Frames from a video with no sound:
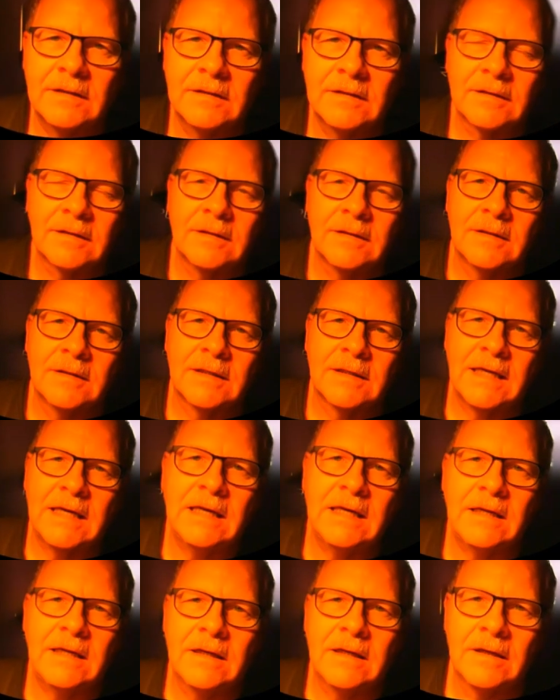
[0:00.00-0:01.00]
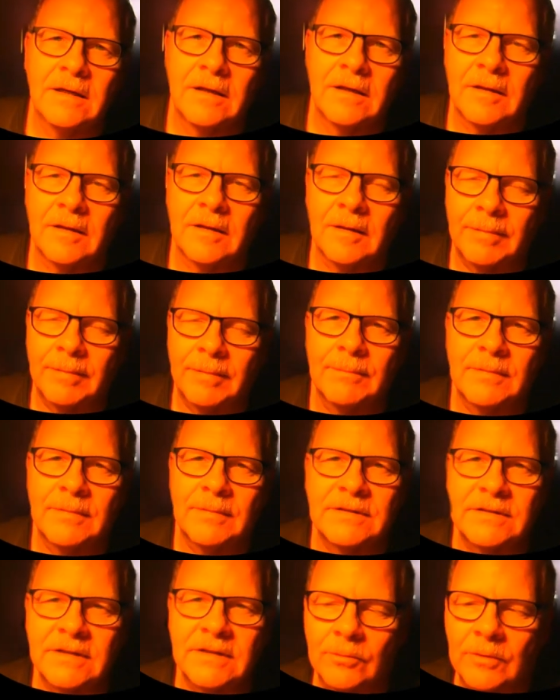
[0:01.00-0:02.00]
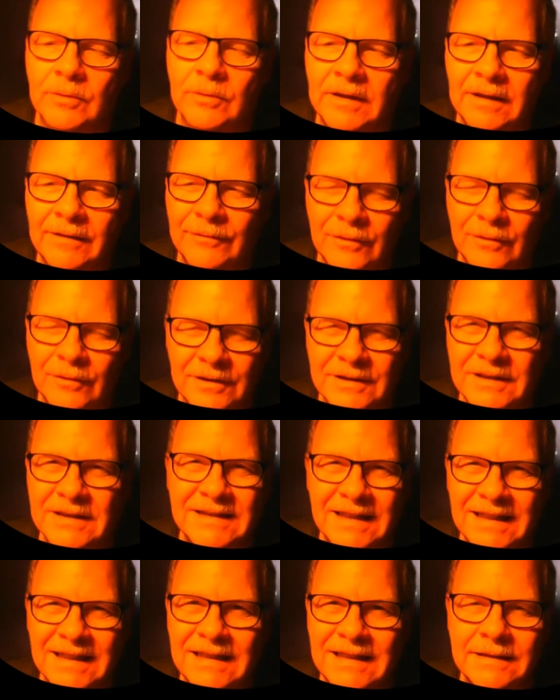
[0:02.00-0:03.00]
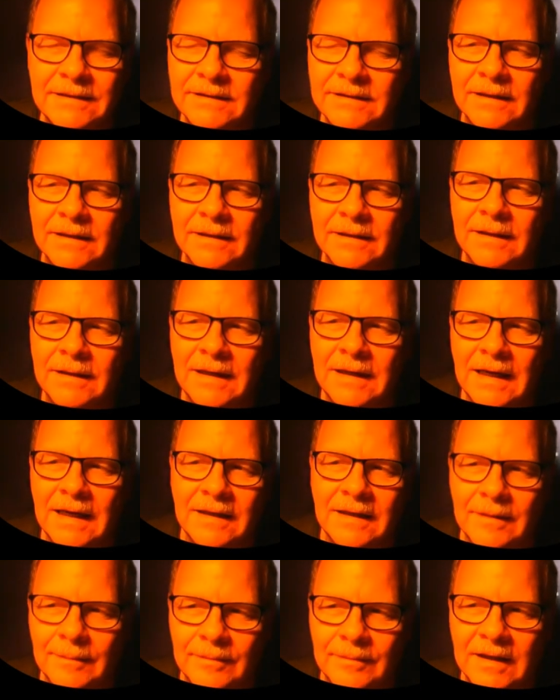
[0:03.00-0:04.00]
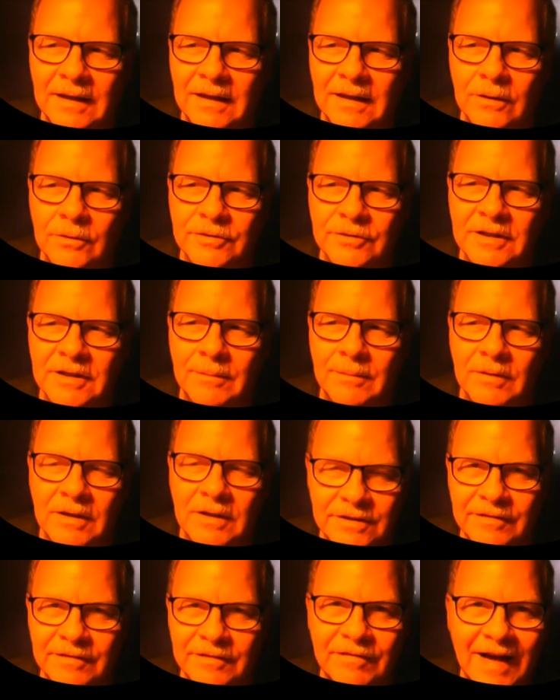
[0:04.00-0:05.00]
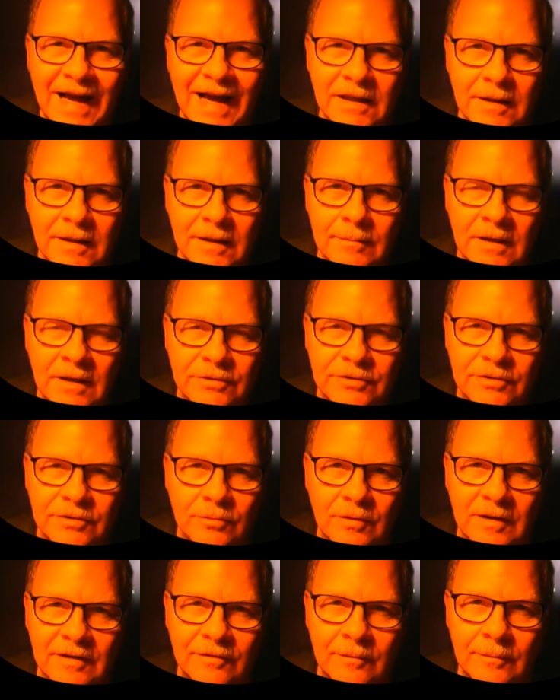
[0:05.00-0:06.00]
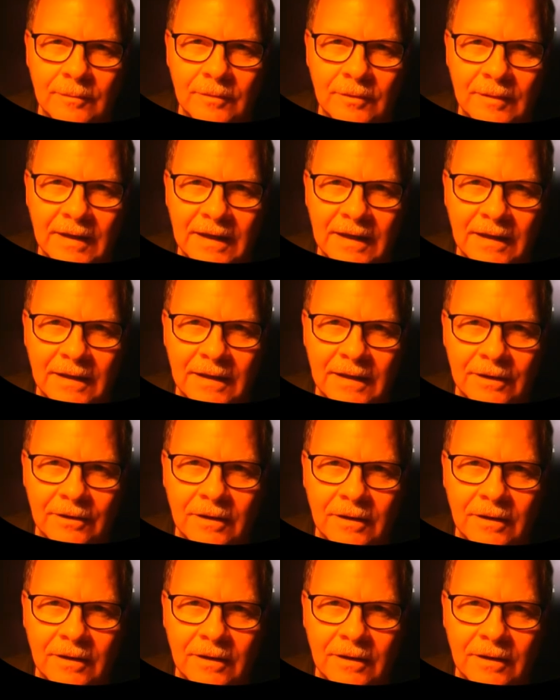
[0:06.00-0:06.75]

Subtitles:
key, the pump is still running for just an instant and it goes up because the vacuum goes away from the regulator.